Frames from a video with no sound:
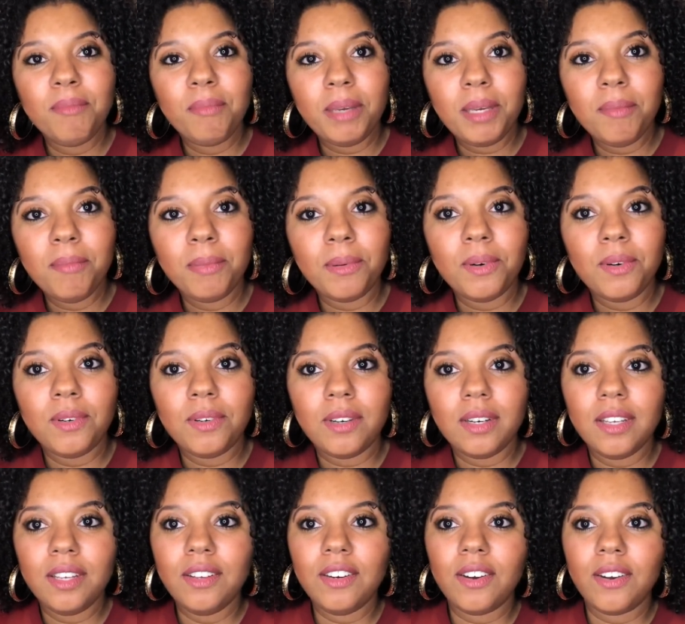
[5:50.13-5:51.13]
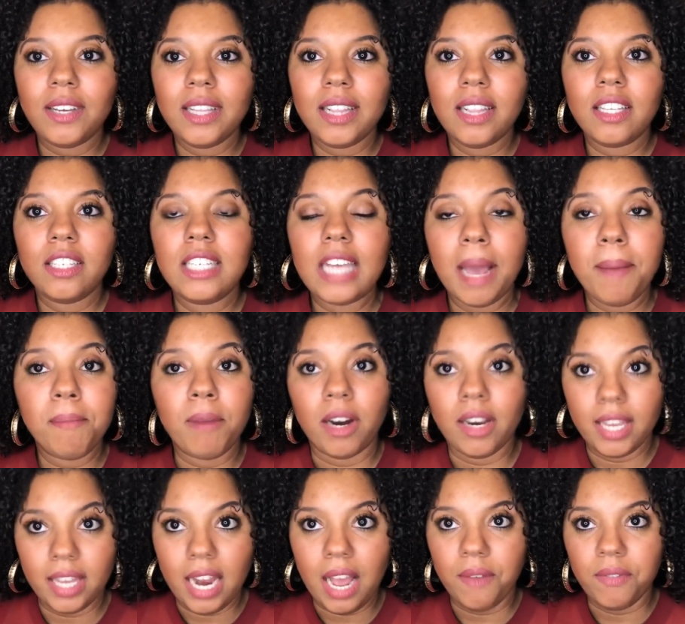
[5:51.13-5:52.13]
people, in the job
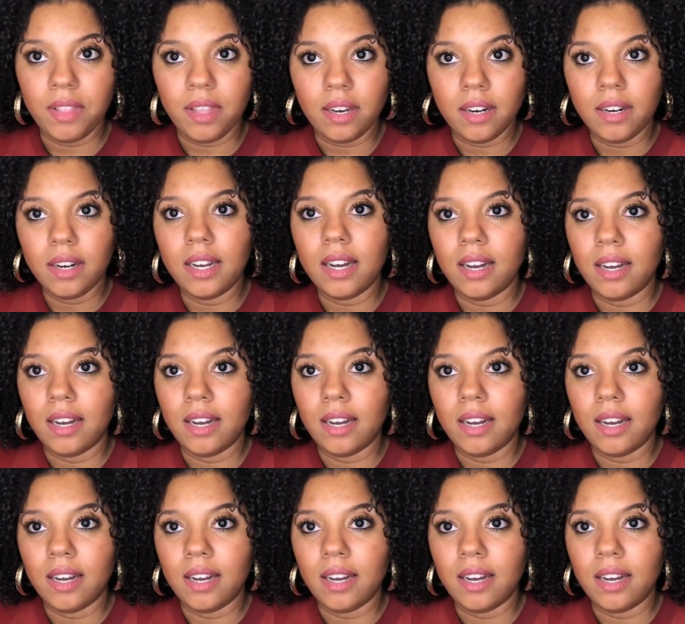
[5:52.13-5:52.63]
market out there.